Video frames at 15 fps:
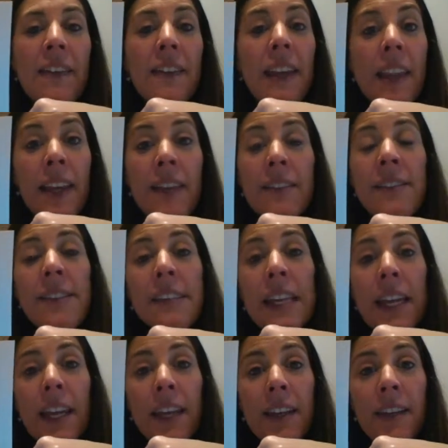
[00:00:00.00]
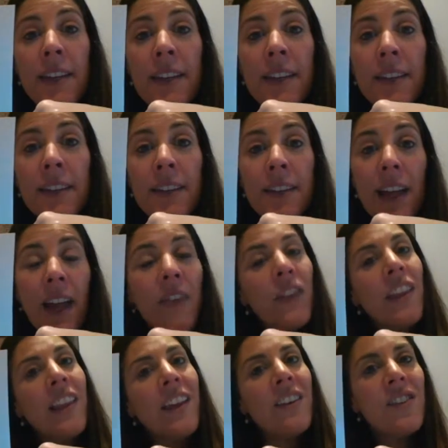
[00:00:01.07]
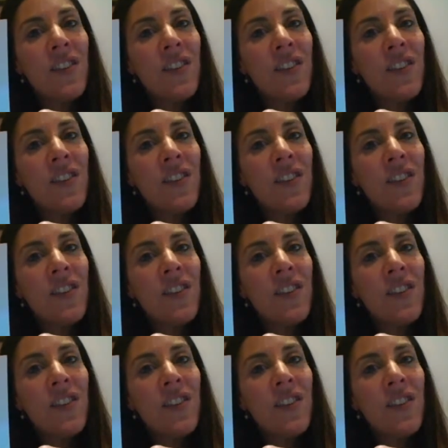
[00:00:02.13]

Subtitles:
The letter Sin and the letter